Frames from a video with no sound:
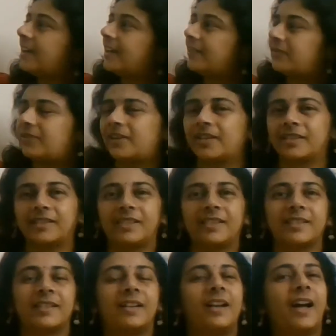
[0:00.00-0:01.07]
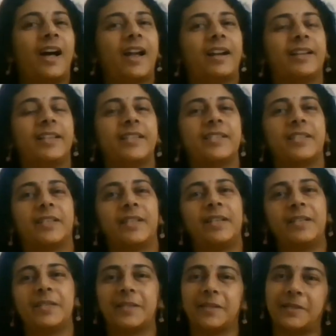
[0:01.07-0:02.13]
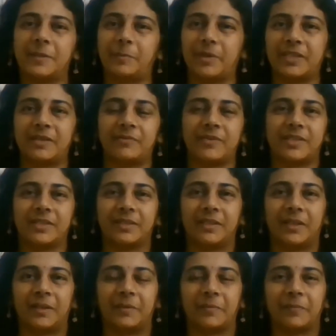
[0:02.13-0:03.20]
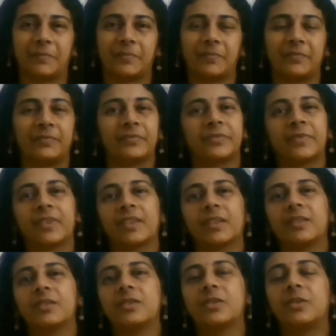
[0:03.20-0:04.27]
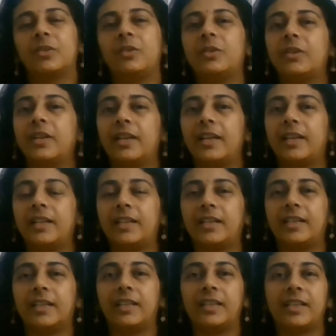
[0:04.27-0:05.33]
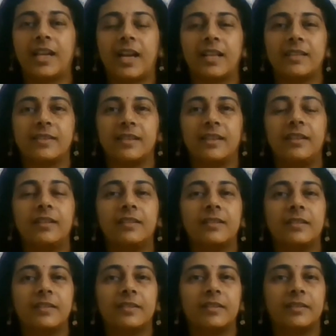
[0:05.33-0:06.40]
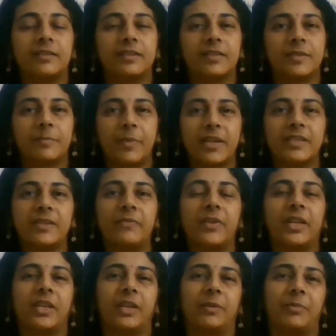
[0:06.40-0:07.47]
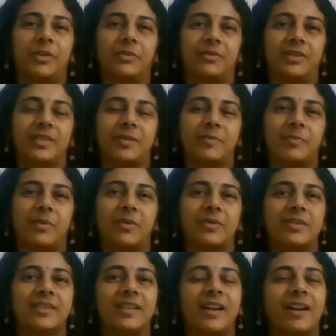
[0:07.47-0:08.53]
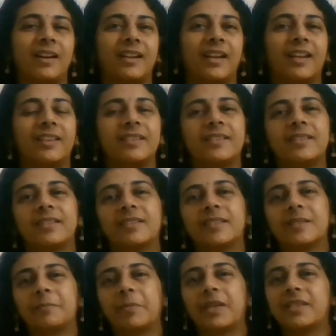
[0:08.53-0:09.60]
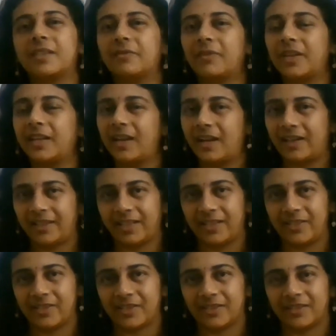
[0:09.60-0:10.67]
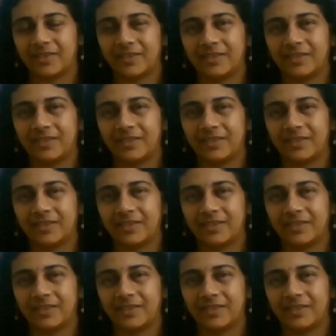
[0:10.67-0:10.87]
First is a antigenic specificity. So it has a specific immune response against specific antigen.